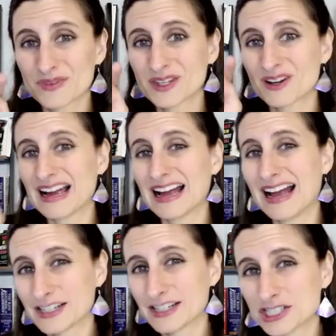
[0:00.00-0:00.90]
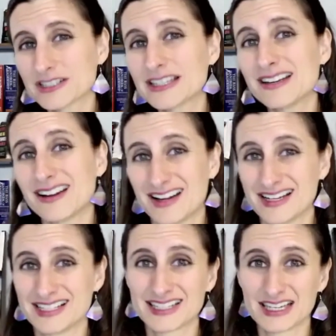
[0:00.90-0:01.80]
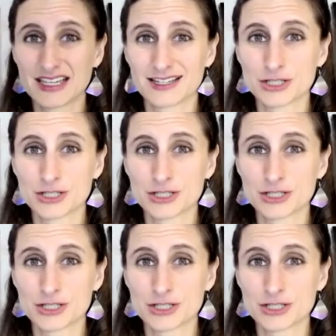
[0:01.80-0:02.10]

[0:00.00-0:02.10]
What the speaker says: you're actually on a sinking